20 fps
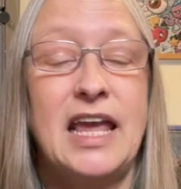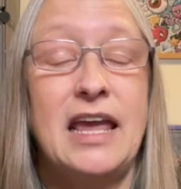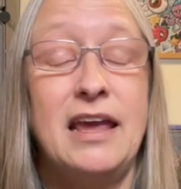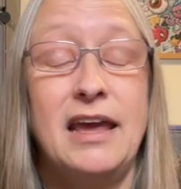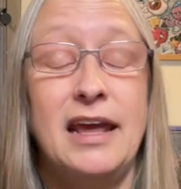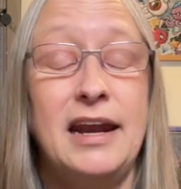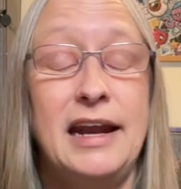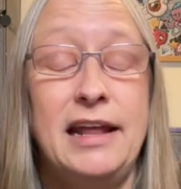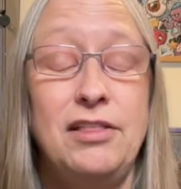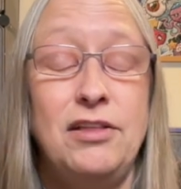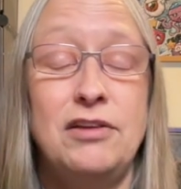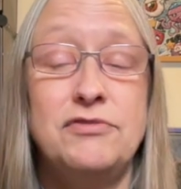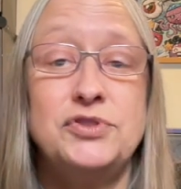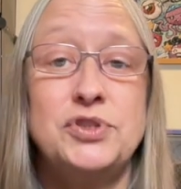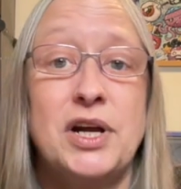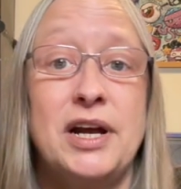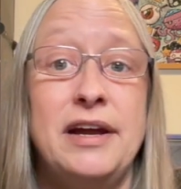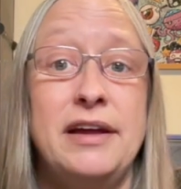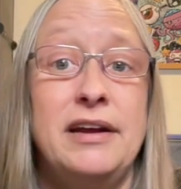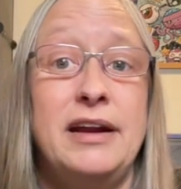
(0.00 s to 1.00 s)
And I love
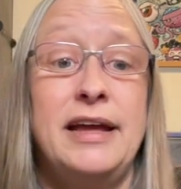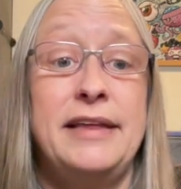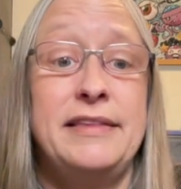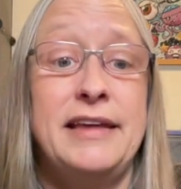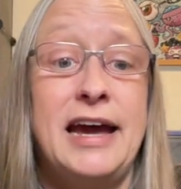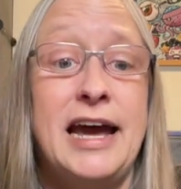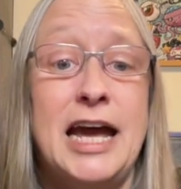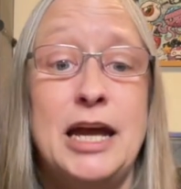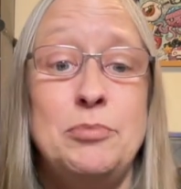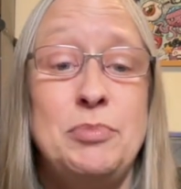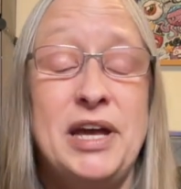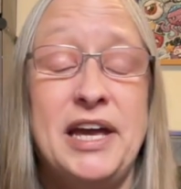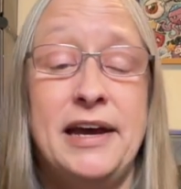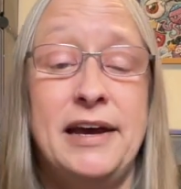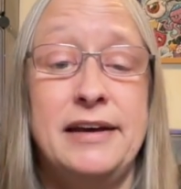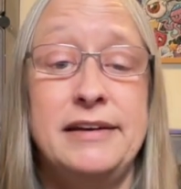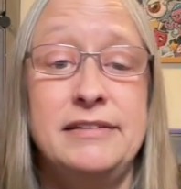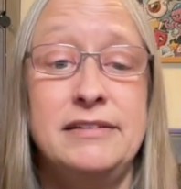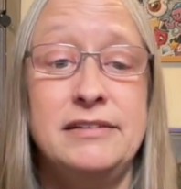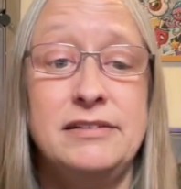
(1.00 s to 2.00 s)
drawing on the
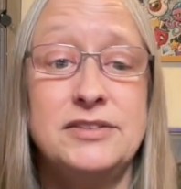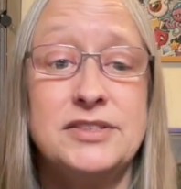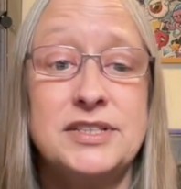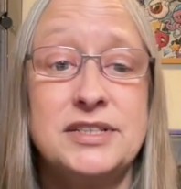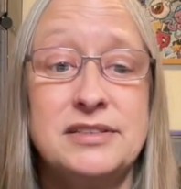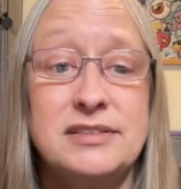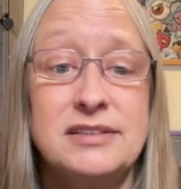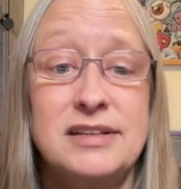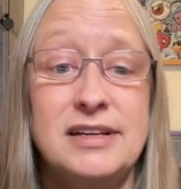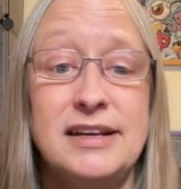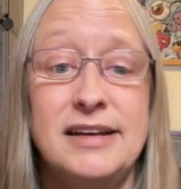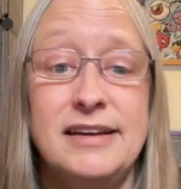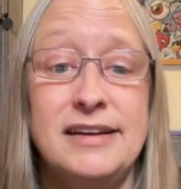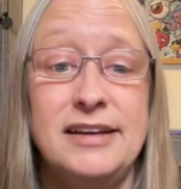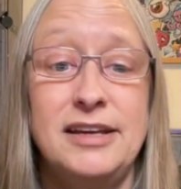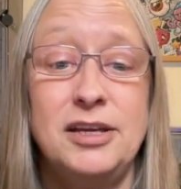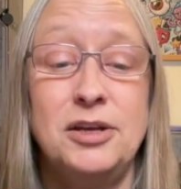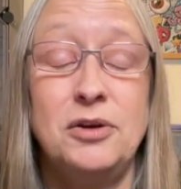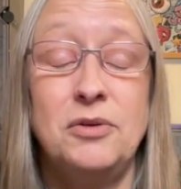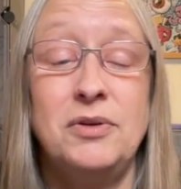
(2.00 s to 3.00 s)
iPad. Is
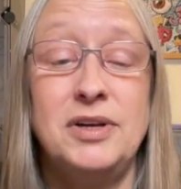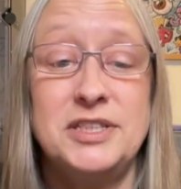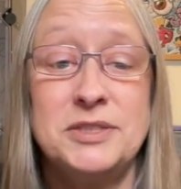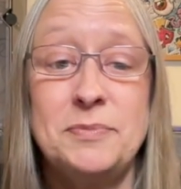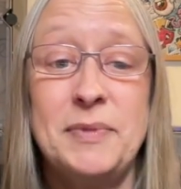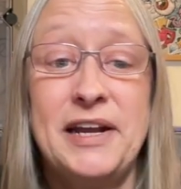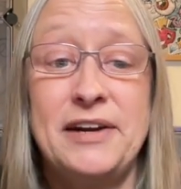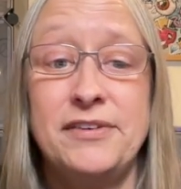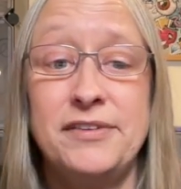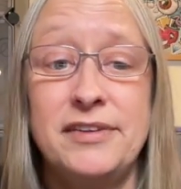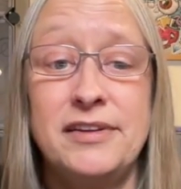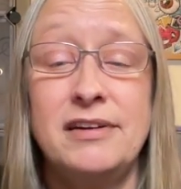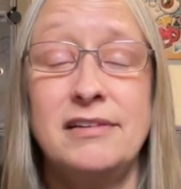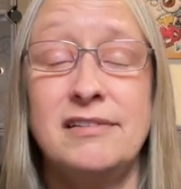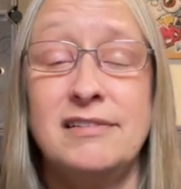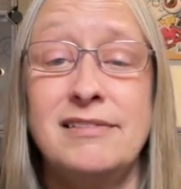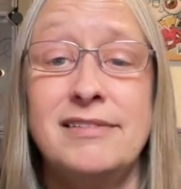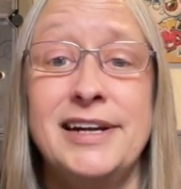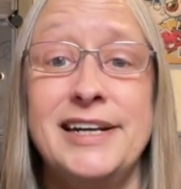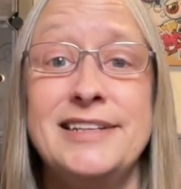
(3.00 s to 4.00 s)
you know what's better than an
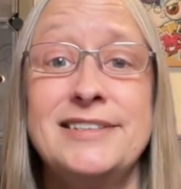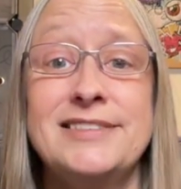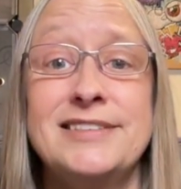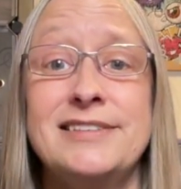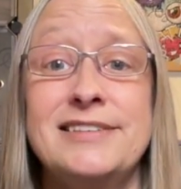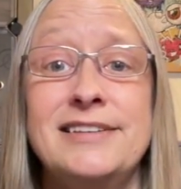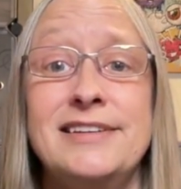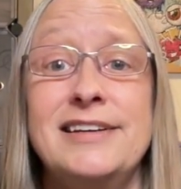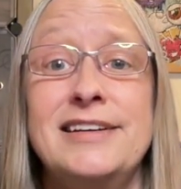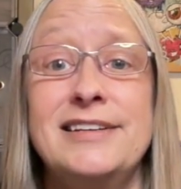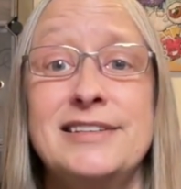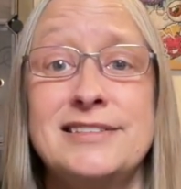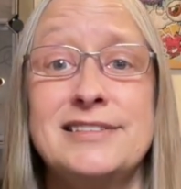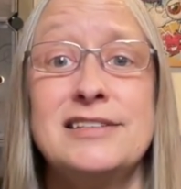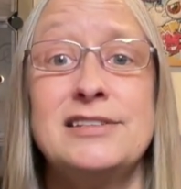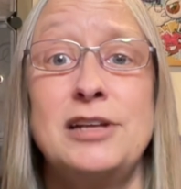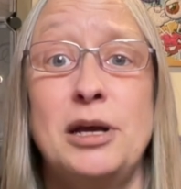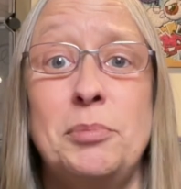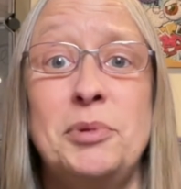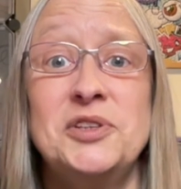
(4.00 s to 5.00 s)
eraser is a
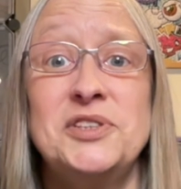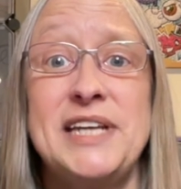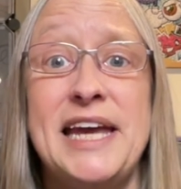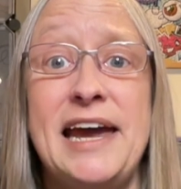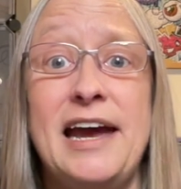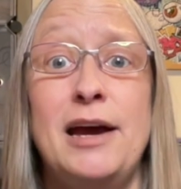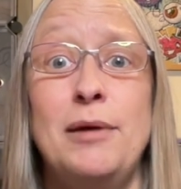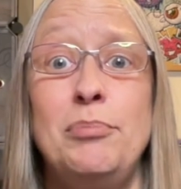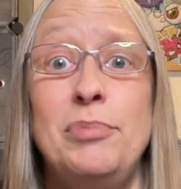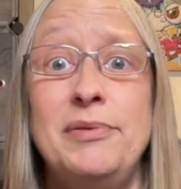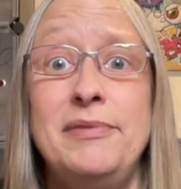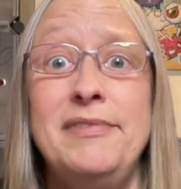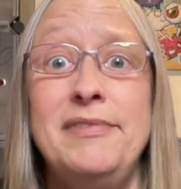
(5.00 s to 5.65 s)
double tap.